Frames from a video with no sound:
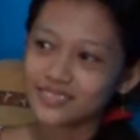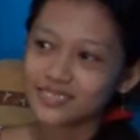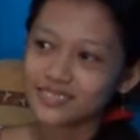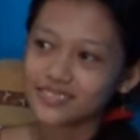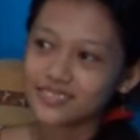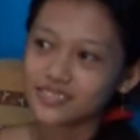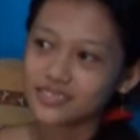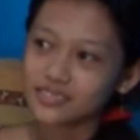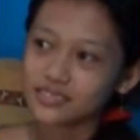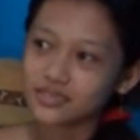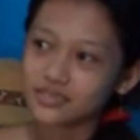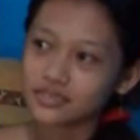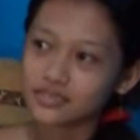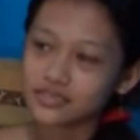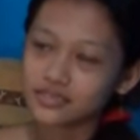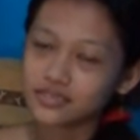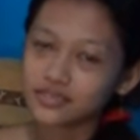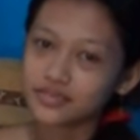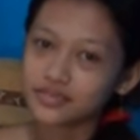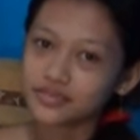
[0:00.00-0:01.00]

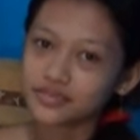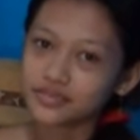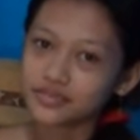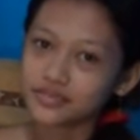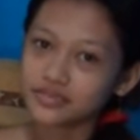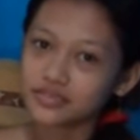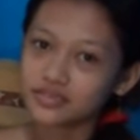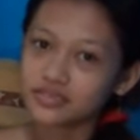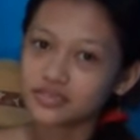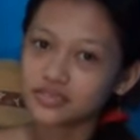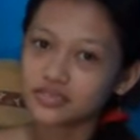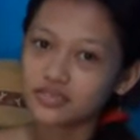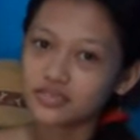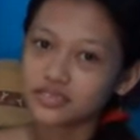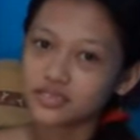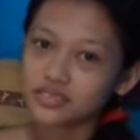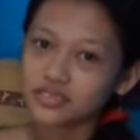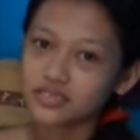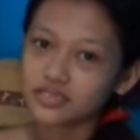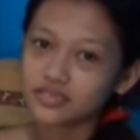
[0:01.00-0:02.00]

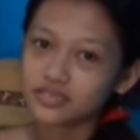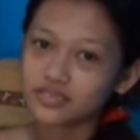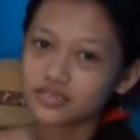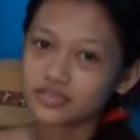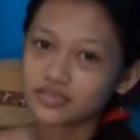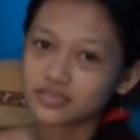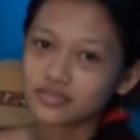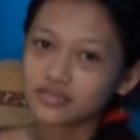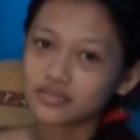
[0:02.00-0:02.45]
This person isn't speaking.